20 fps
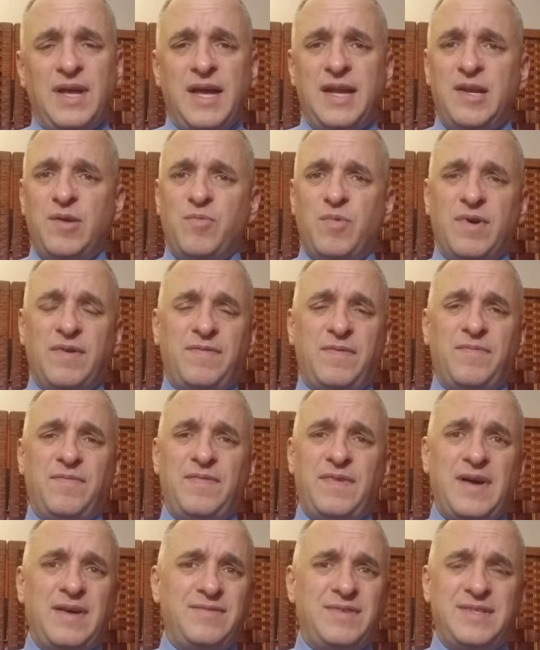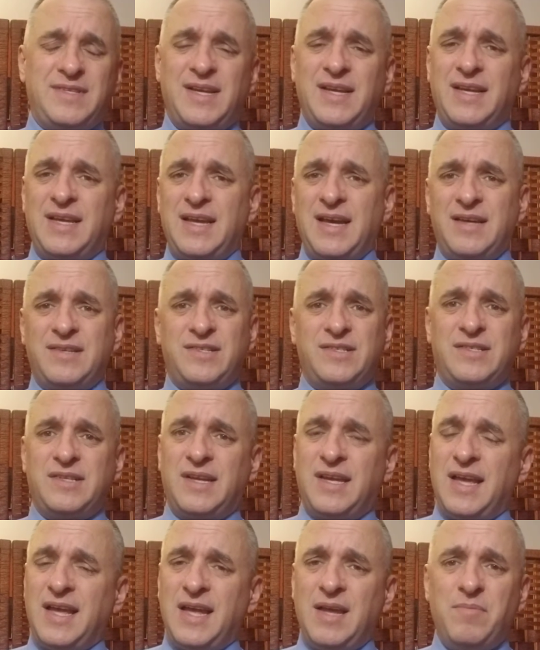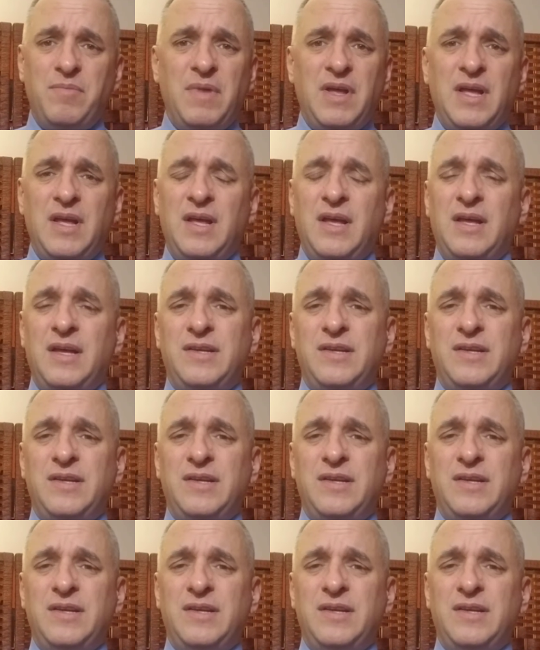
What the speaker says: anywhere from 5 to 10 catches a game.